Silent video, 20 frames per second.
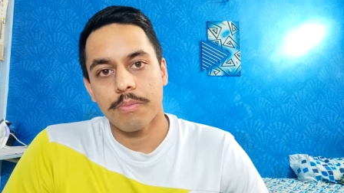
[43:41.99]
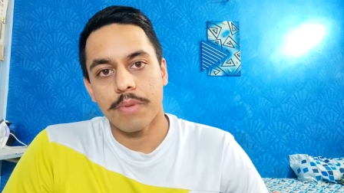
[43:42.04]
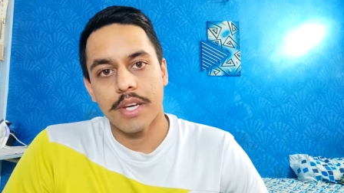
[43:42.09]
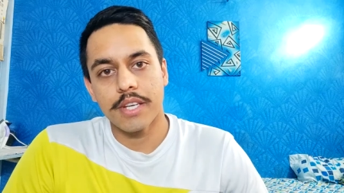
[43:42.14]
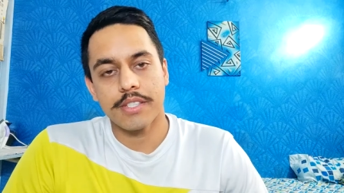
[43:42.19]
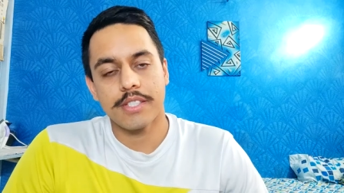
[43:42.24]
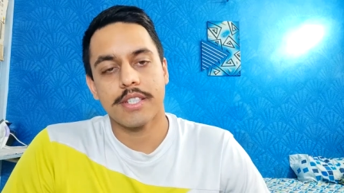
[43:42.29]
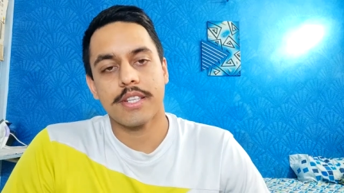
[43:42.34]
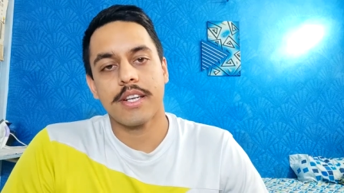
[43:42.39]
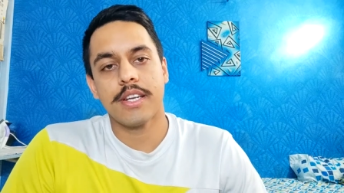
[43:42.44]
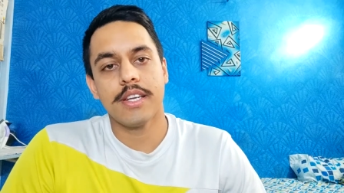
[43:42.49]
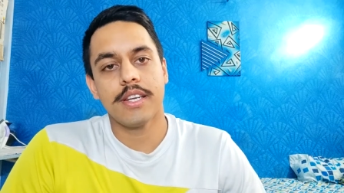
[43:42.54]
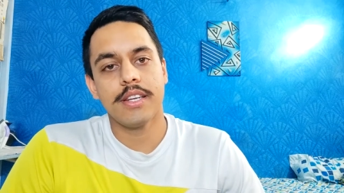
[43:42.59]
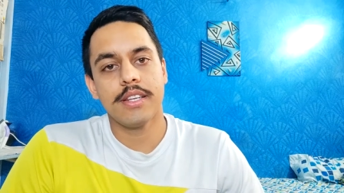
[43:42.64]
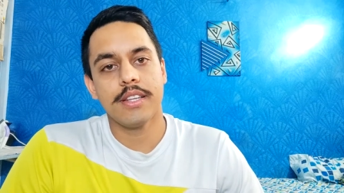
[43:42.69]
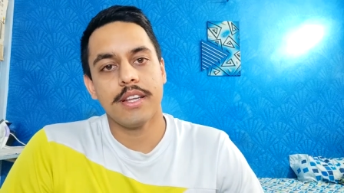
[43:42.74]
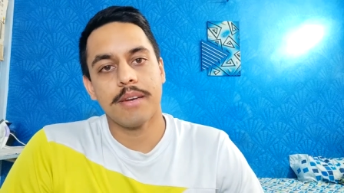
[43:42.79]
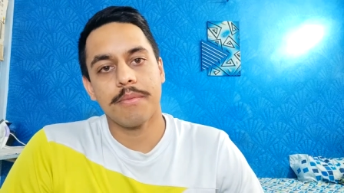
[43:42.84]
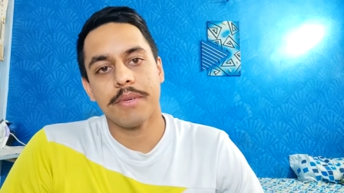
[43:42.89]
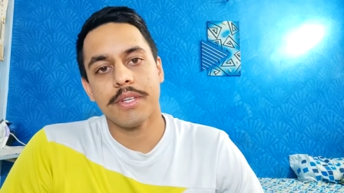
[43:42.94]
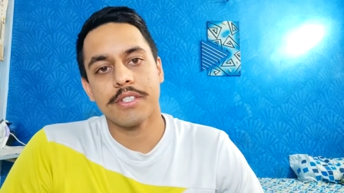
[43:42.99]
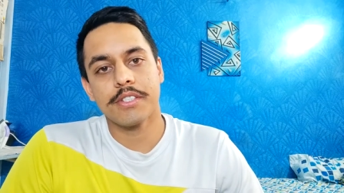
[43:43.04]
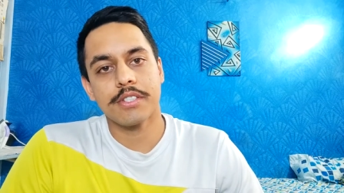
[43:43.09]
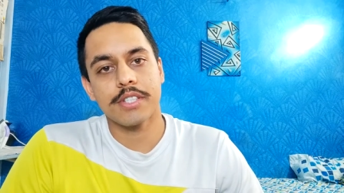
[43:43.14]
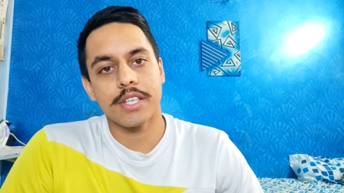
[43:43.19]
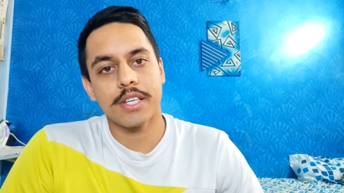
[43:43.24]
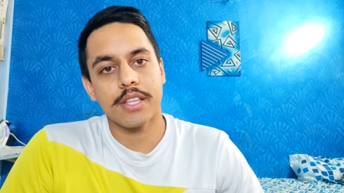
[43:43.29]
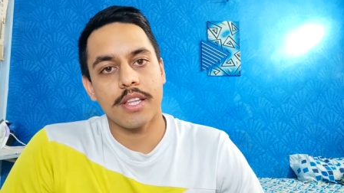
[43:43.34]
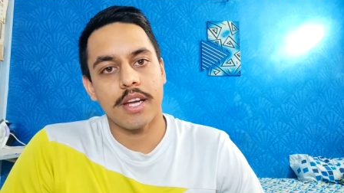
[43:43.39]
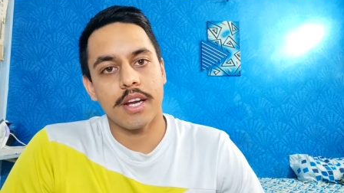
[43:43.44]
basically that means to
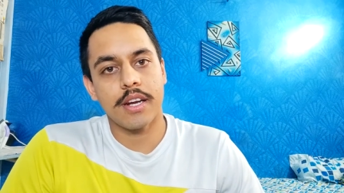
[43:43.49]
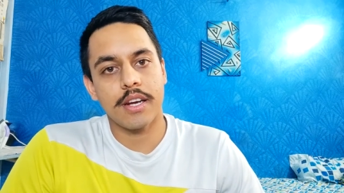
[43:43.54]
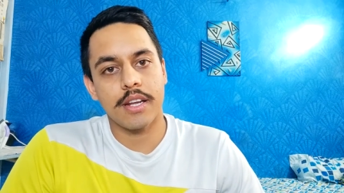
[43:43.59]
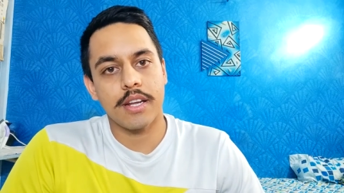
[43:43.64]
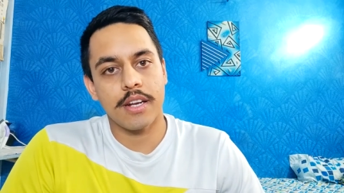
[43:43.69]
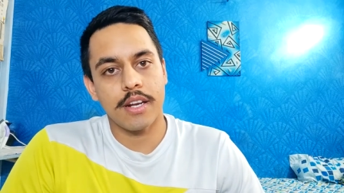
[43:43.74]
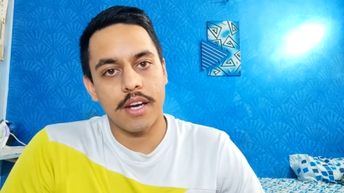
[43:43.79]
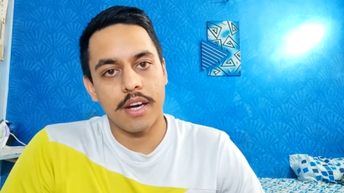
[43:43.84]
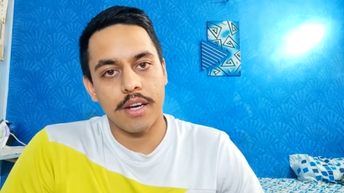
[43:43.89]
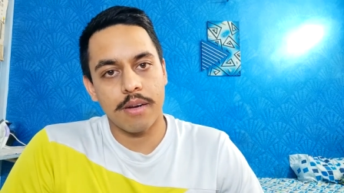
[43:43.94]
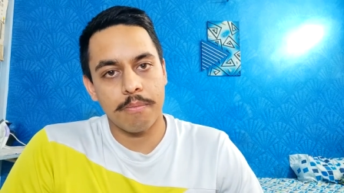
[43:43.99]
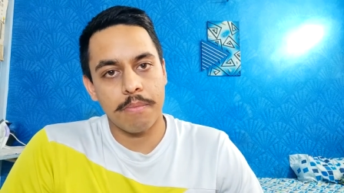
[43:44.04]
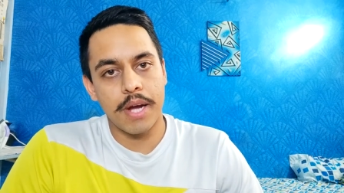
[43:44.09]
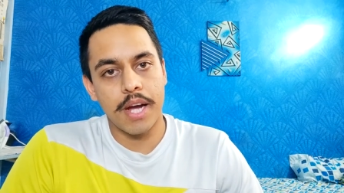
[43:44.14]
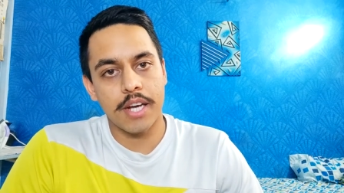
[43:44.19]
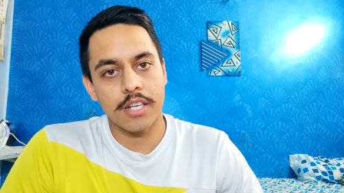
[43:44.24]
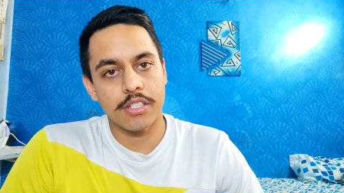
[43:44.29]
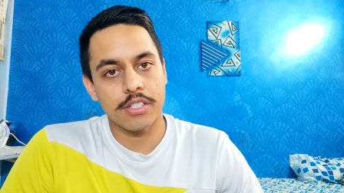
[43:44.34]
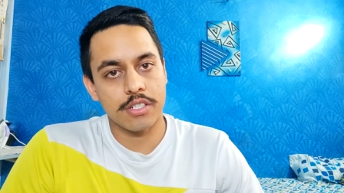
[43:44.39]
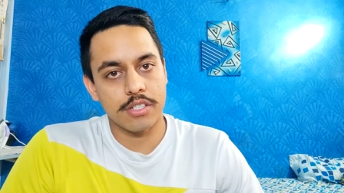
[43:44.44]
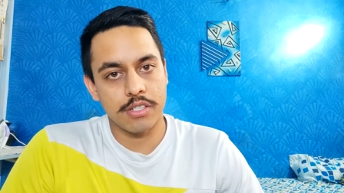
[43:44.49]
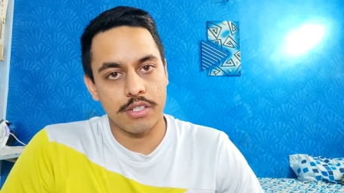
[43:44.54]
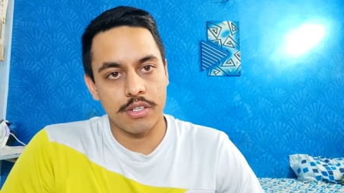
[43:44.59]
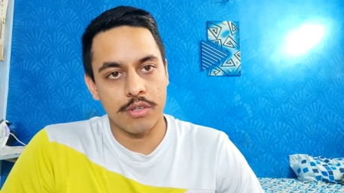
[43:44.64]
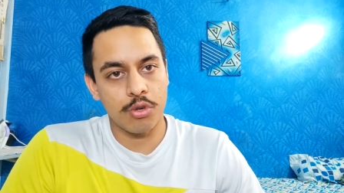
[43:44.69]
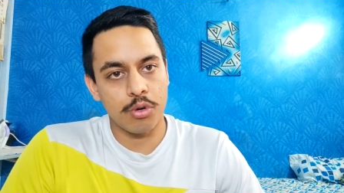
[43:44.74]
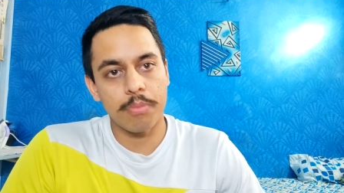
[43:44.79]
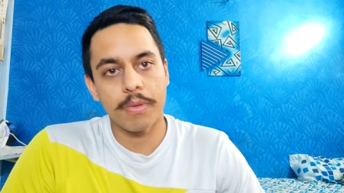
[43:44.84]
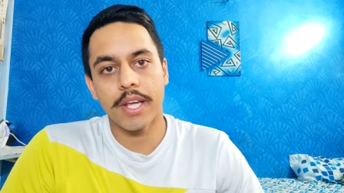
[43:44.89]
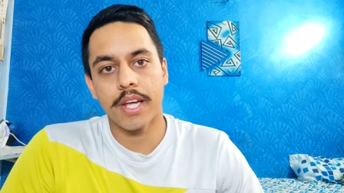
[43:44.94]
say that in our batch
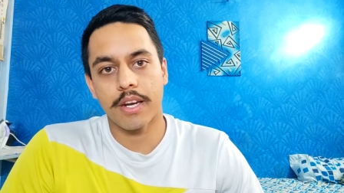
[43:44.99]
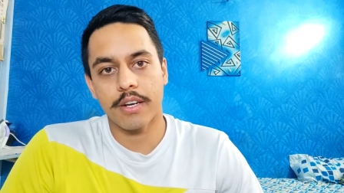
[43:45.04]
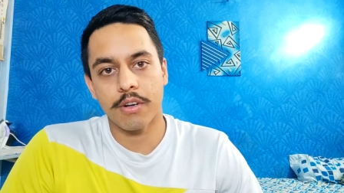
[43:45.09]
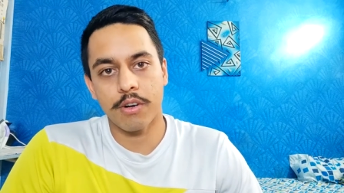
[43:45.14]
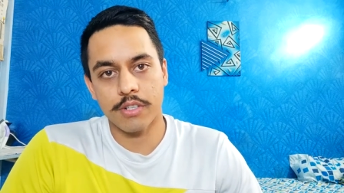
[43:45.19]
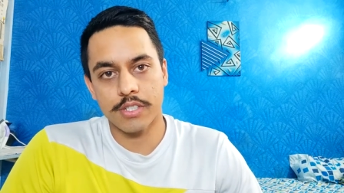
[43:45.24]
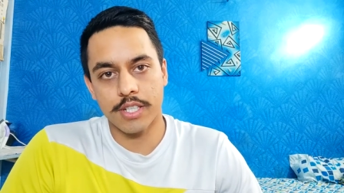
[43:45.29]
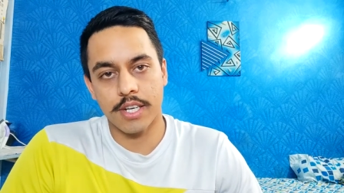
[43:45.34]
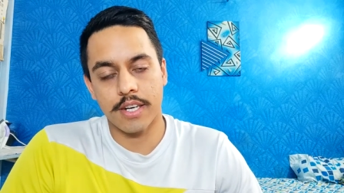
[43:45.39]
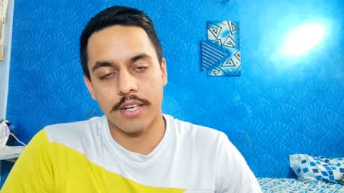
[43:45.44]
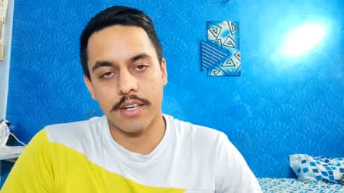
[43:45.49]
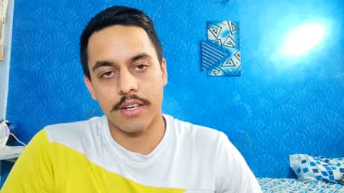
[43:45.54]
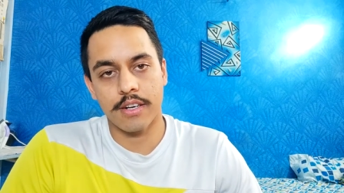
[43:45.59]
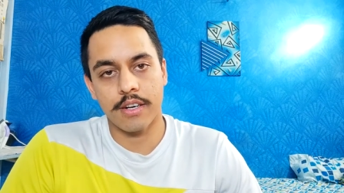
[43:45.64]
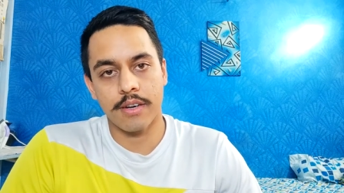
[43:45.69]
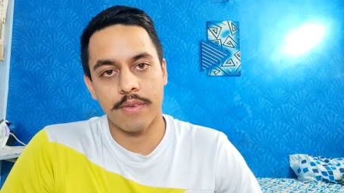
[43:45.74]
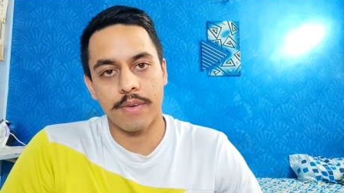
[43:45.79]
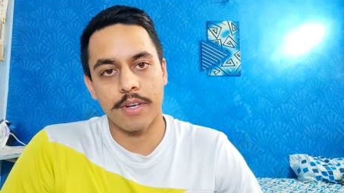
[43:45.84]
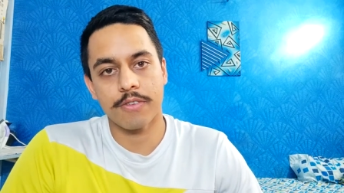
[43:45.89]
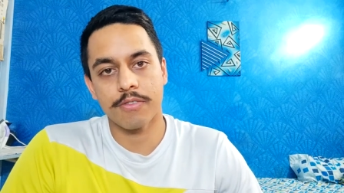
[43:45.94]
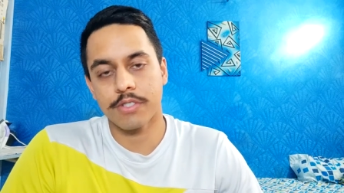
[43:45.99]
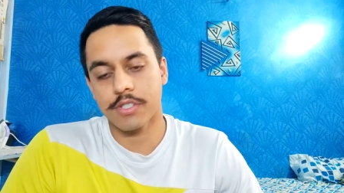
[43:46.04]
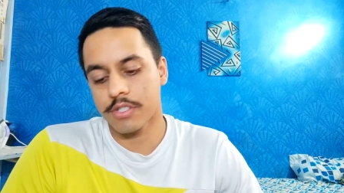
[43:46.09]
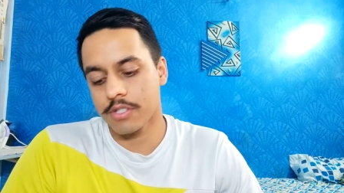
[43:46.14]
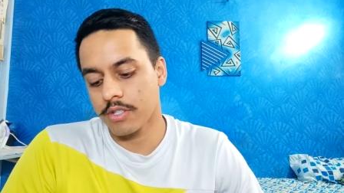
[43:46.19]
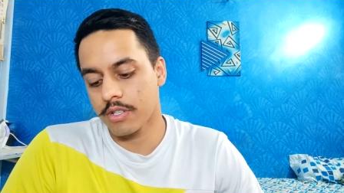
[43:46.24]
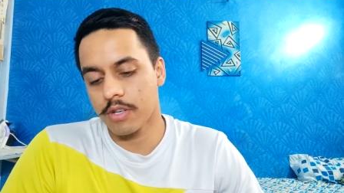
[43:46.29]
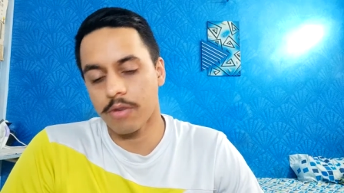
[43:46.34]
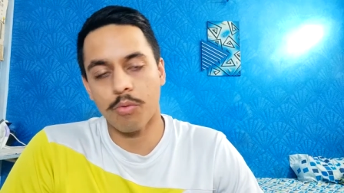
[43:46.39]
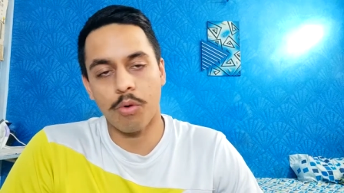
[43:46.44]
nobody had got selected. It
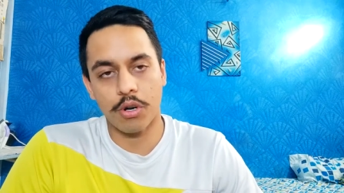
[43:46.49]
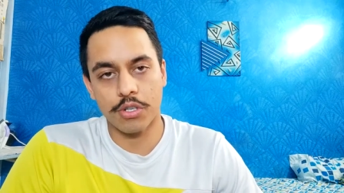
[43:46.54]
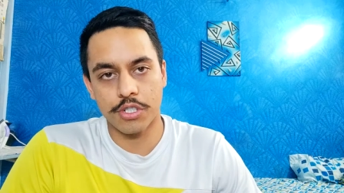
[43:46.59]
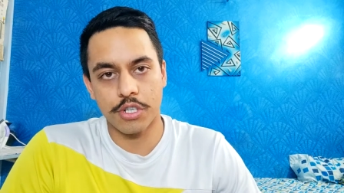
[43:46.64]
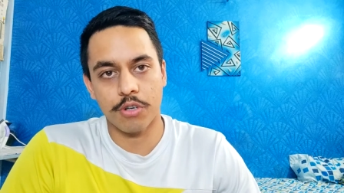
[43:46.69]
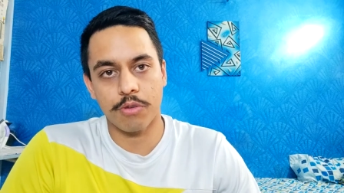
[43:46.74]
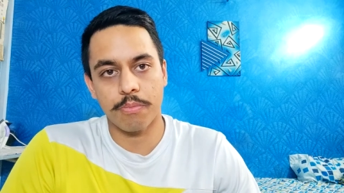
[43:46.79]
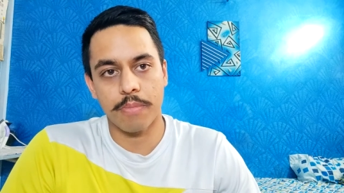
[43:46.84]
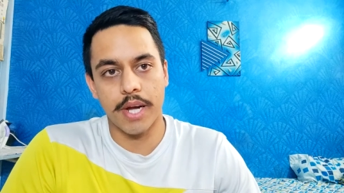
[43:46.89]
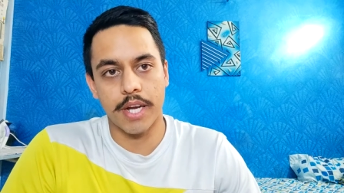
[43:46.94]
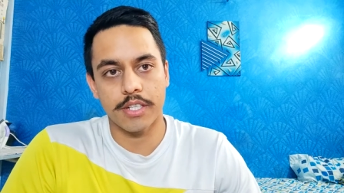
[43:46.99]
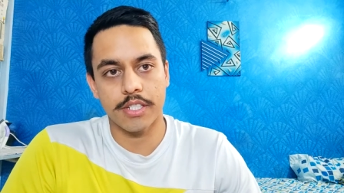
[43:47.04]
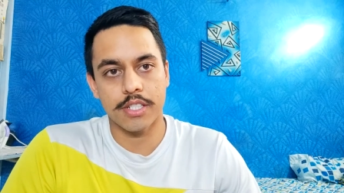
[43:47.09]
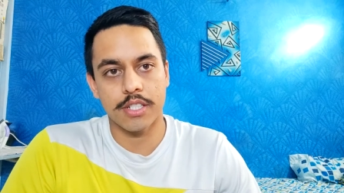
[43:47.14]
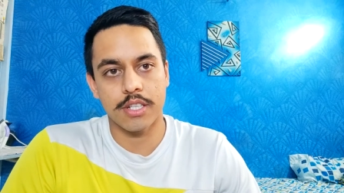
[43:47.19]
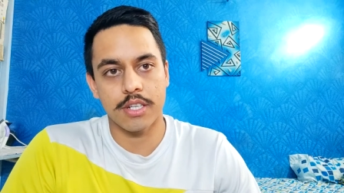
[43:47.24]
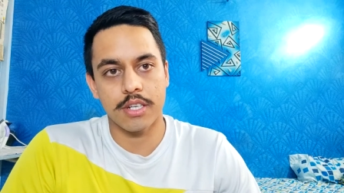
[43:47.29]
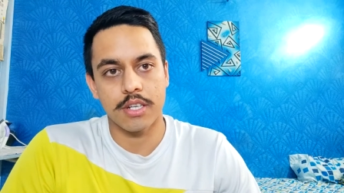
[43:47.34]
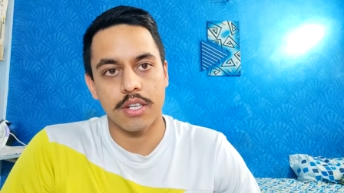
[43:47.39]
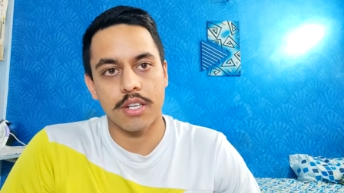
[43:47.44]
was a washout batch.